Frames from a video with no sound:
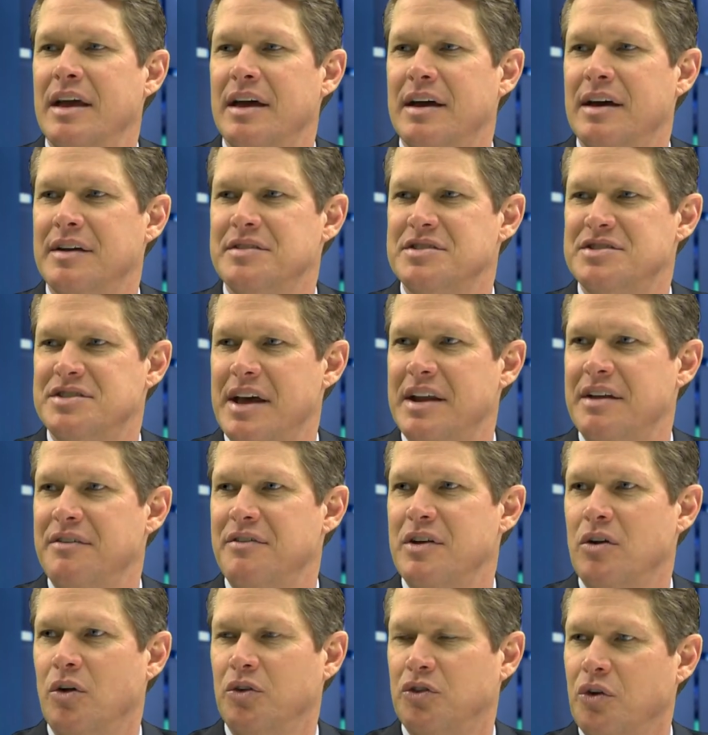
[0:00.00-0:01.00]
Instead
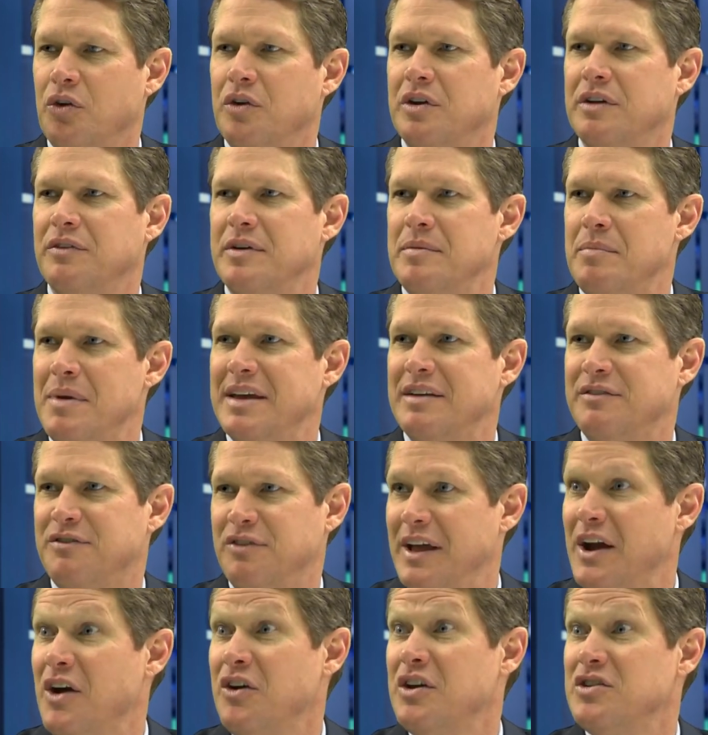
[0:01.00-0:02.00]
of it alternatively being
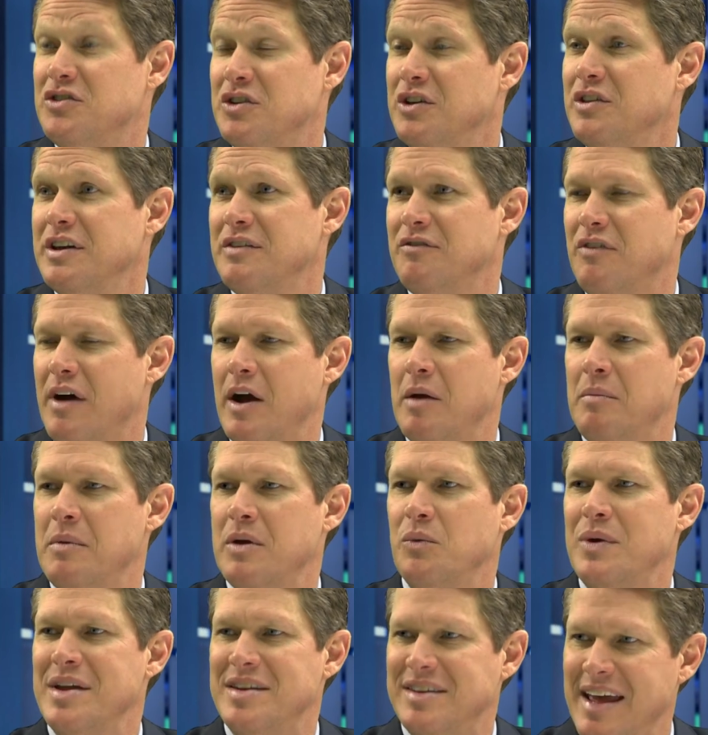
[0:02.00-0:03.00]
flared into the
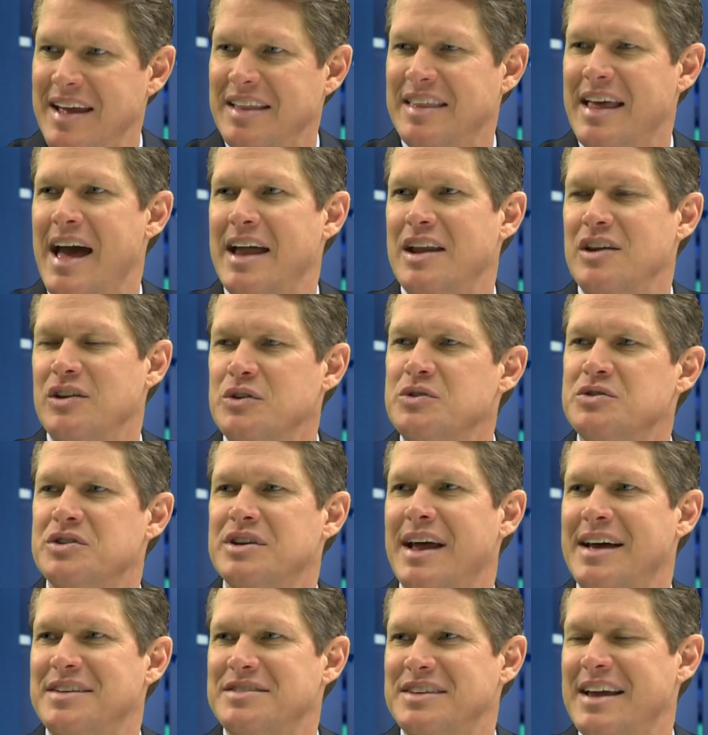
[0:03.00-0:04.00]
environment, we take that and use
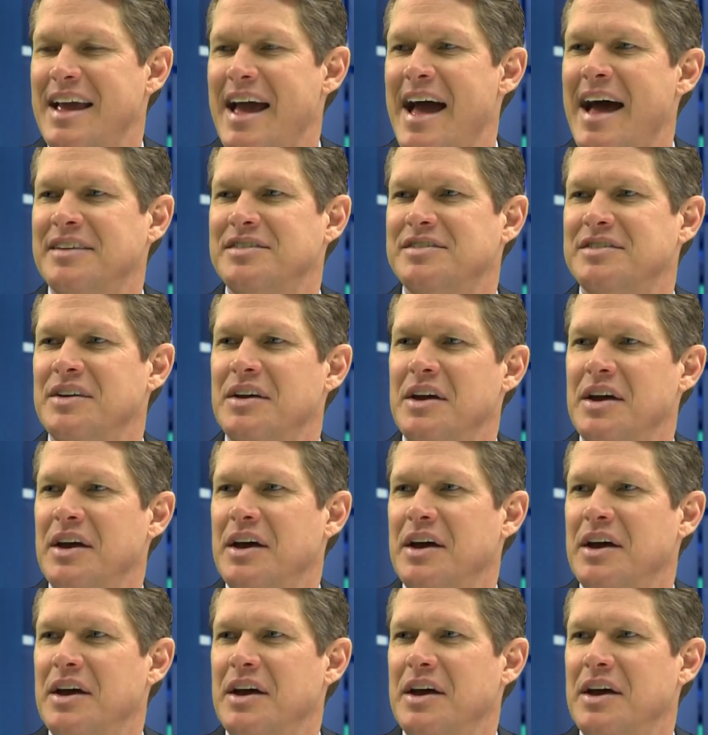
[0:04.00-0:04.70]
it as a gas